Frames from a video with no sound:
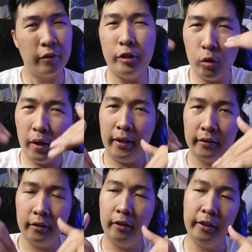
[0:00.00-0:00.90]
U.S.
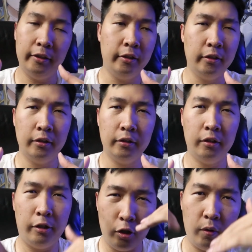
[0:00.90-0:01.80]
All right,
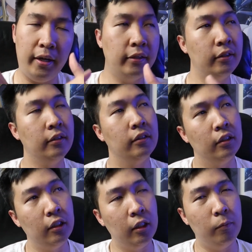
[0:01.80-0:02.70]
U.S.
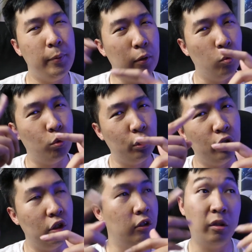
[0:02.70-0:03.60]
Maybe the
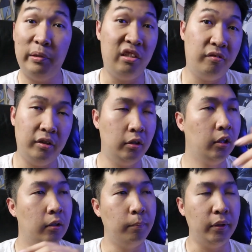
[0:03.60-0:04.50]
world could be different,
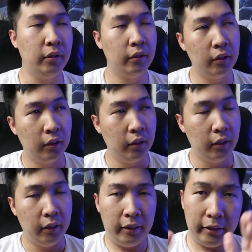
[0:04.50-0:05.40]
but
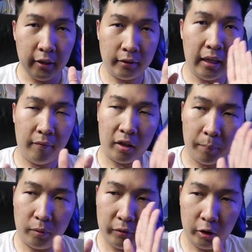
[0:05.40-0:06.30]
he does have a
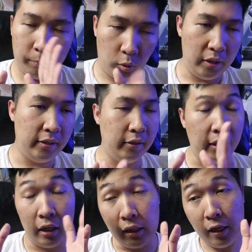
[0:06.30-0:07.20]
couple of good points. Is
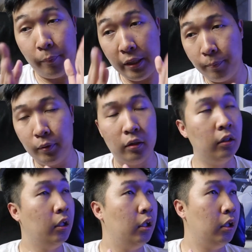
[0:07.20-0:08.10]
that a lot of
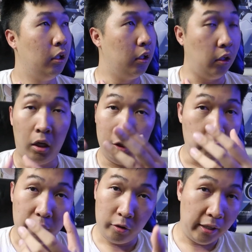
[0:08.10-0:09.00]
people are
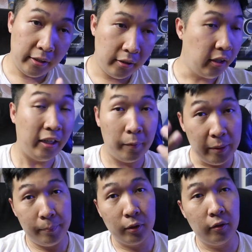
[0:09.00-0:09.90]
doing trade-ins. A lot of
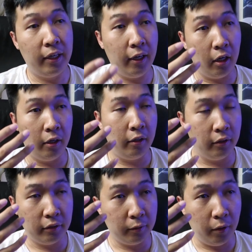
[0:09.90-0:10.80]
people
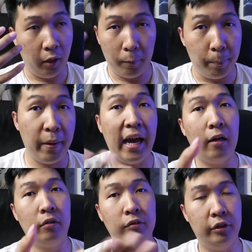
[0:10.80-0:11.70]
are
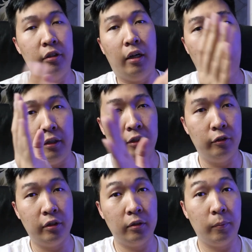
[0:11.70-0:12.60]
bound
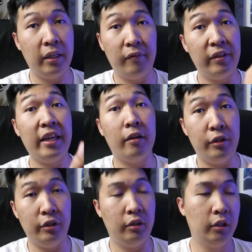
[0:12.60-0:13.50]
to some kind of
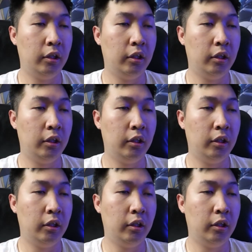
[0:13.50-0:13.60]
carrier.